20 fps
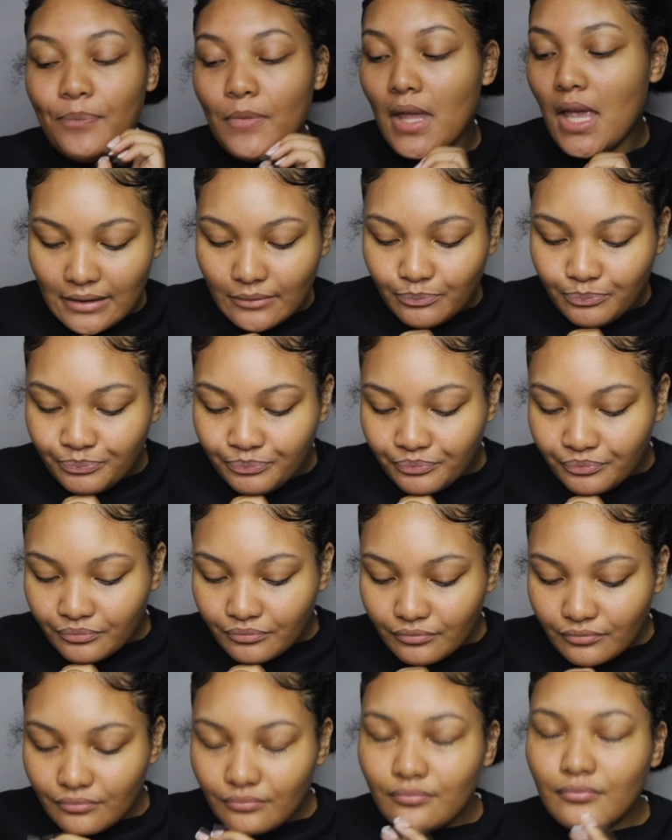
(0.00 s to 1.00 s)
And
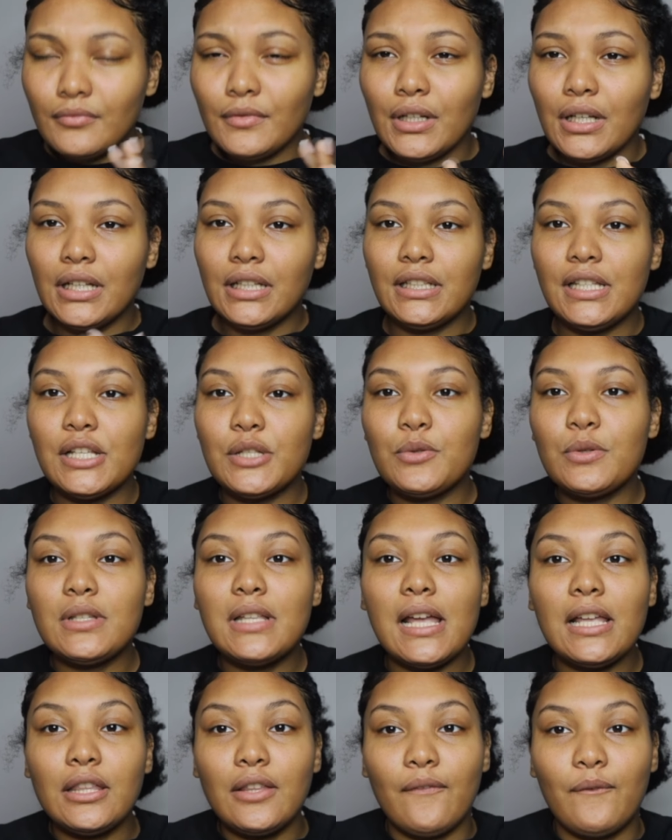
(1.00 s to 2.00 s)
this was
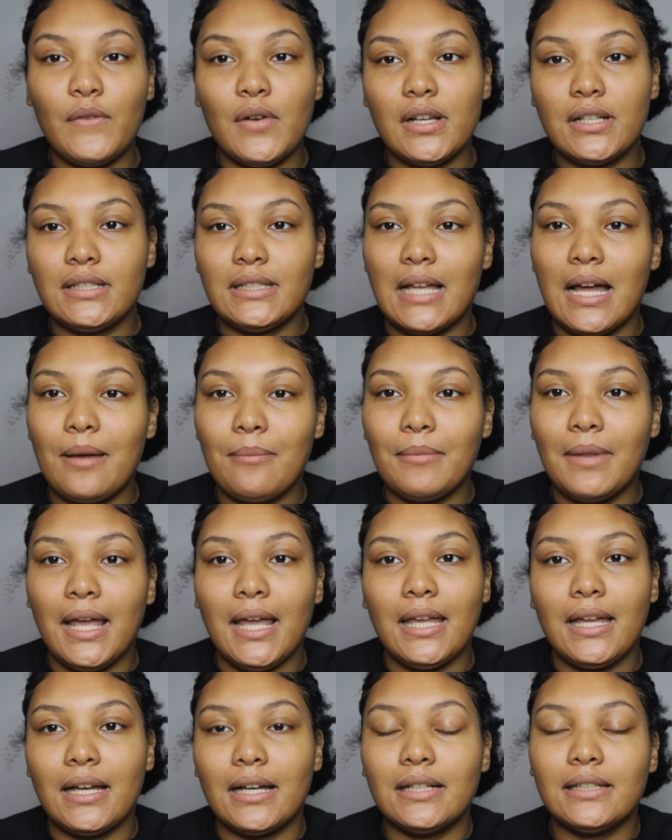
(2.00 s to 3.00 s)
like the first time
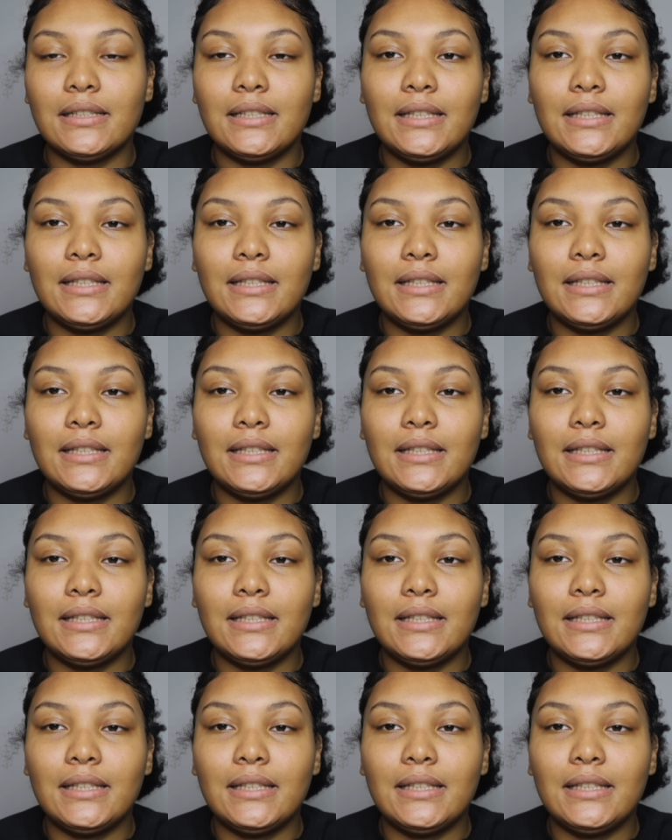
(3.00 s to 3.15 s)
like